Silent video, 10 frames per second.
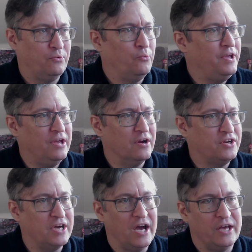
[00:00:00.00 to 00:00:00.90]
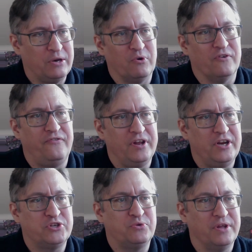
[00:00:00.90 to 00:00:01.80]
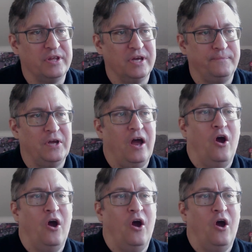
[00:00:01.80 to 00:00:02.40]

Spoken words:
We are done. We're finished with it.